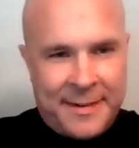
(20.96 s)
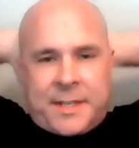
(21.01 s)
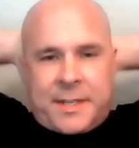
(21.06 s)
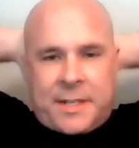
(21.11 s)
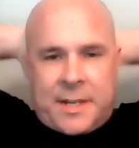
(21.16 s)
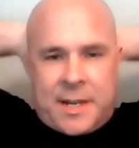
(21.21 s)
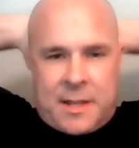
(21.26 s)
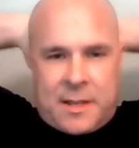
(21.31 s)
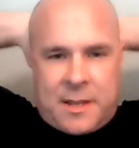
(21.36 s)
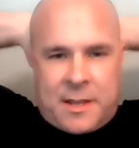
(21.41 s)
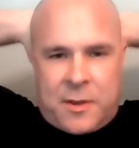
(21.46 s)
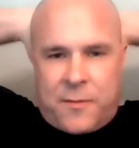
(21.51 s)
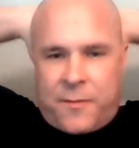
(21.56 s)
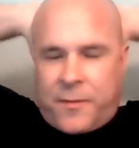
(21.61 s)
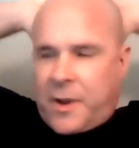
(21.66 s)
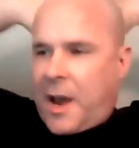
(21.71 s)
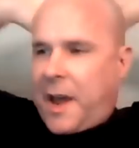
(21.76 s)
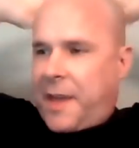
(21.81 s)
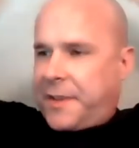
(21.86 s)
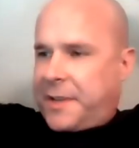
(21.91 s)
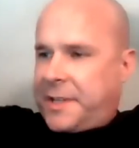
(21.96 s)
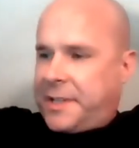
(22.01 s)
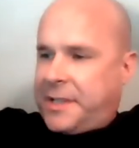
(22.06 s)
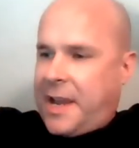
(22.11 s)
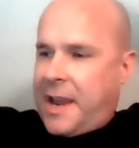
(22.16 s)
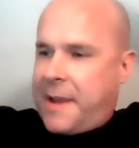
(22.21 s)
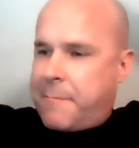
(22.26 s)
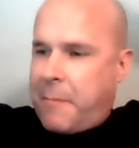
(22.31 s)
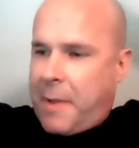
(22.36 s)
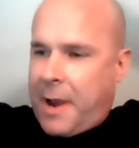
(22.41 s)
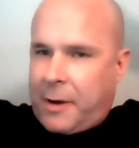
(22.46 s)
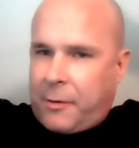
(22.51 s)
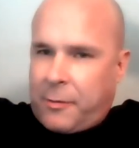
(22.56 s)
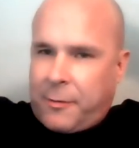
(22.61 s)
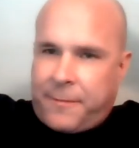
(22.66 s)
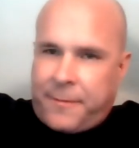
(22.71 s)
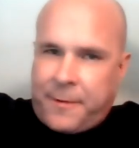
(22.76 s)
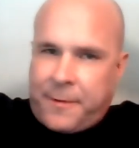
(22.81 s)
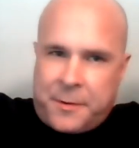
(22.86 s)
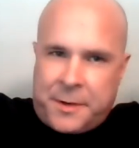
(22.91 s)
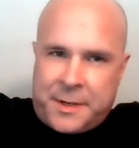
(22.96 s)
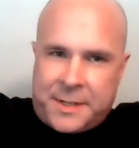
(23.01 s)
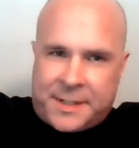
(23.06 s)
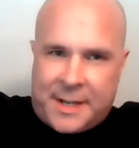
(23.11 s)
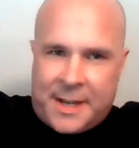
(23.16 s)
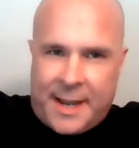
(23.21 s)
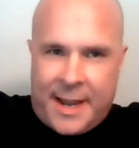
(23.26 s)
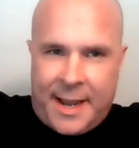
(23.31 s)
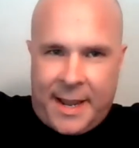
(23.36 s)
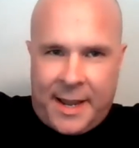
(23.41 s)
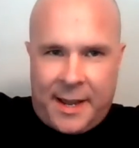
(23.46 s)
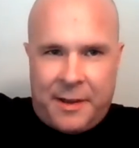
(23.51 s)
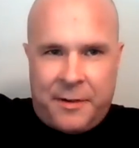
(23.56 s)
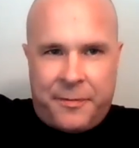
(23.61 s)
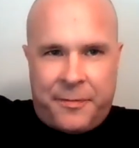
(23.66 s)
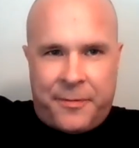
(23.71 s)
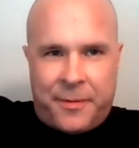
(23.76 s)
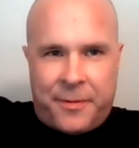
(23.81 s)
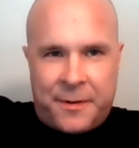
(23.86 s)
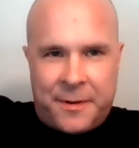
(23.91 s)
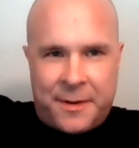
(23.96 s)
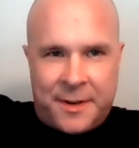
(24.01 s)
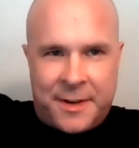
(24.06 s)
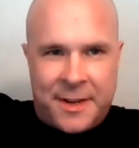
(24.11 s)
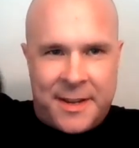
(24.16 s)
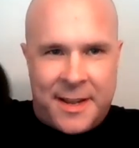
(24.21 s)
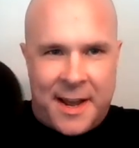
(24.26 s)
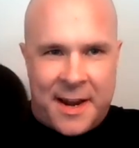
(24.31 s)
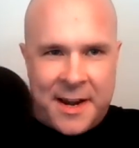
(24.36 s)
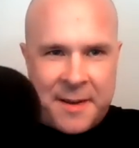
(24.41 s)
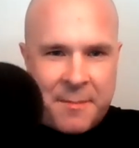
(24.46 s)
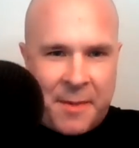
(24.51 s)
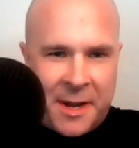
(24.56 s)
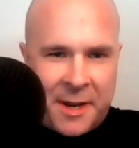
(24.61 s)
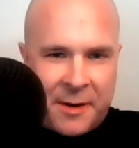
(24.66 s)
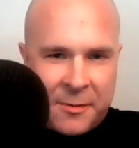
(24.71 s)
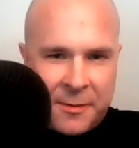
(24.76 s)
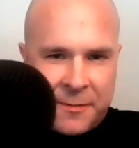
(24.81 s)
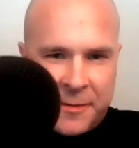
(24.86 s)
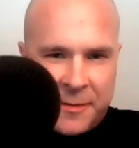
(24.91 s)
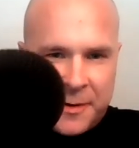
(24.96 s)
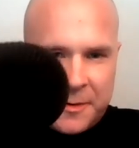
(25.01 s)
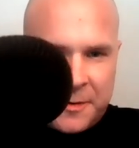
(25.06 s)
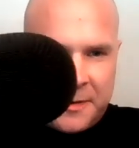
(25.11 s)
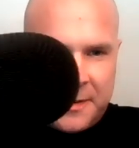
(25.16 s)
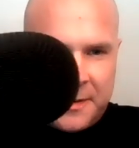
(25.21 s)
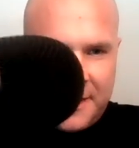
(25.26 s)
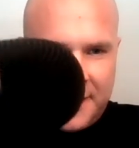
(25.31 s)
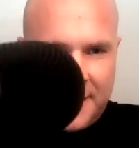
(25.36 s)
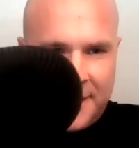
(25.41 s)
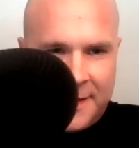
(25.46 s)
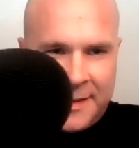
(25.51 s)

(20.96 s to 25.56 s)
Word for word: I see that you've got the same microphone as I have, Yeti microphone.